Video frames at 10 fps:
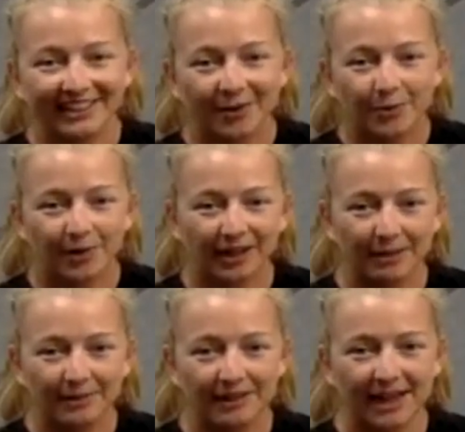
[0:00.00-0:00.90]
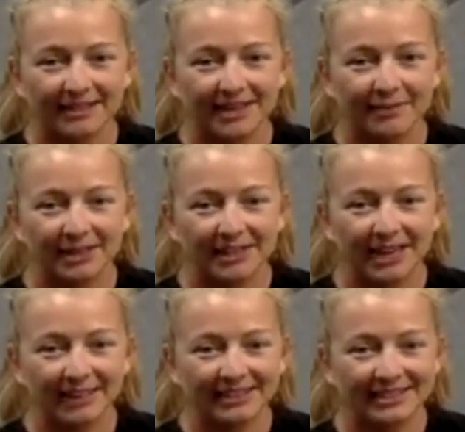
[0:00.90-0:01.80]
We're keeping that tummy
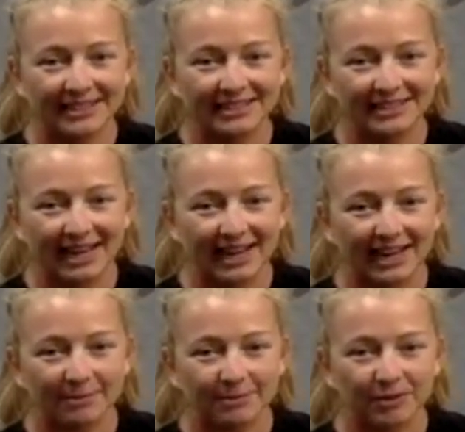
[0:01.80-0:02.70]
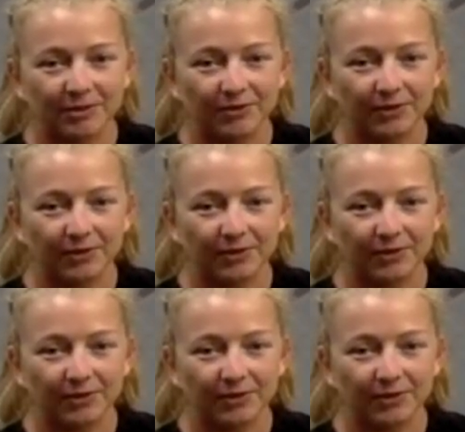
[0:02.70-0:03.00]
nice and tight. Beautiful.